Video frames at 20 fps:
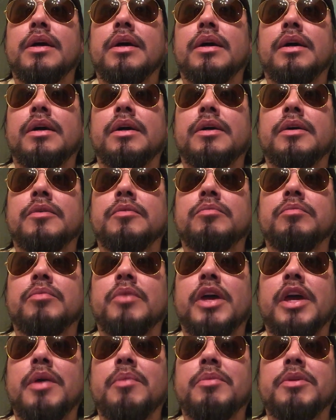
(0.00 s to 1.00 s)
Him
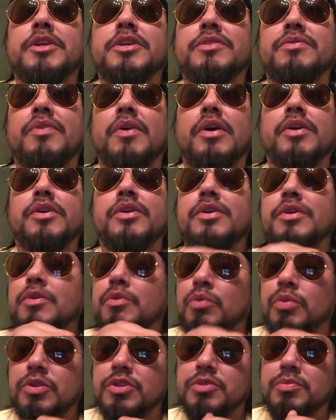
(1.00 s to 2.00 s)
and his father,
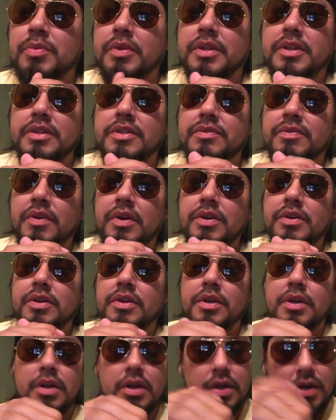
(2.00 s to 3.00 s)
Will Smith and his
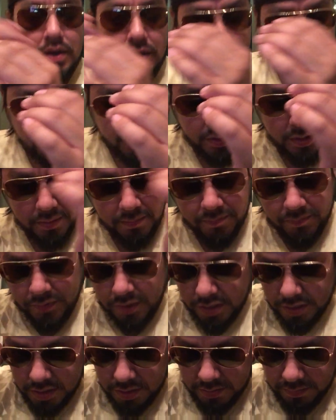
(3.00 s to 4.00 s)
father, right?
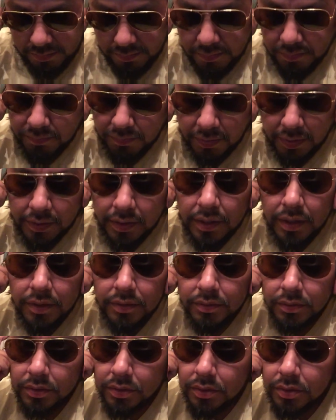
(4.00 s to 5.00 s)
He just found
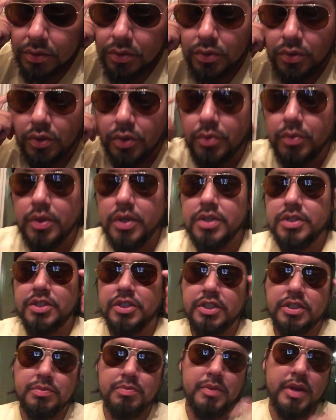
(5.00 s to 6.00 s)
out who he was.
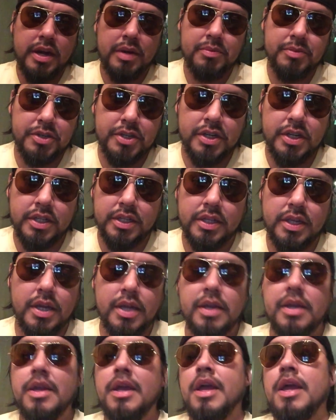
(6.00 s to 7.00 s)
He just met him and shit like
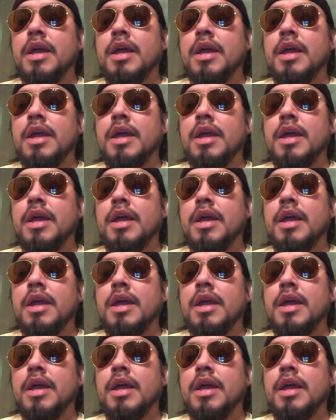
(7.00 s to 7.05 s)
that.